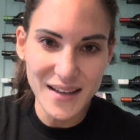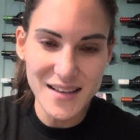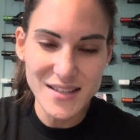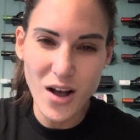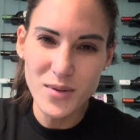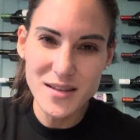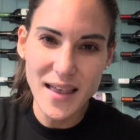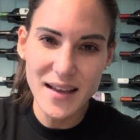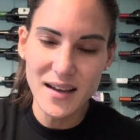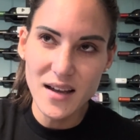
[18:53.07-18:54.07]
It's almost
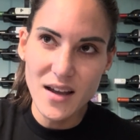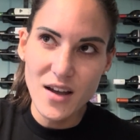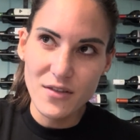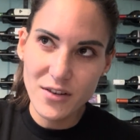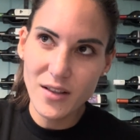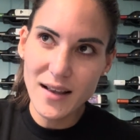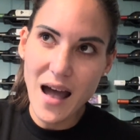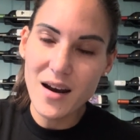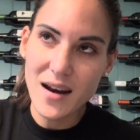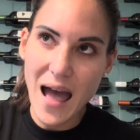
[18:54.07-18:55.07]
like filling
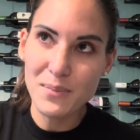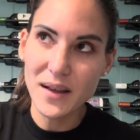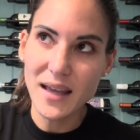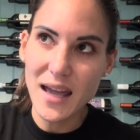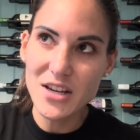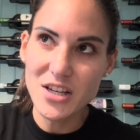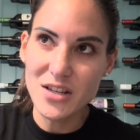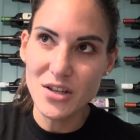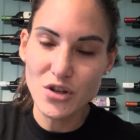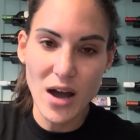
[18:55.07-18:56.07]
out an application
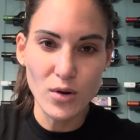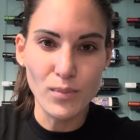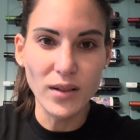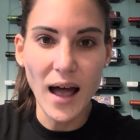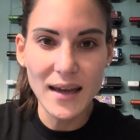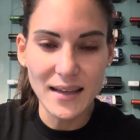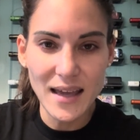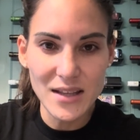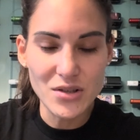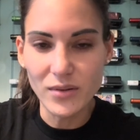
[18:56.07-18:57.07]
to try to apply to
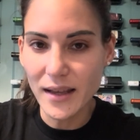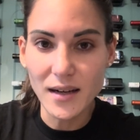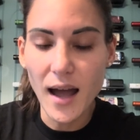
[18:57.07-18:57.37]
get into like an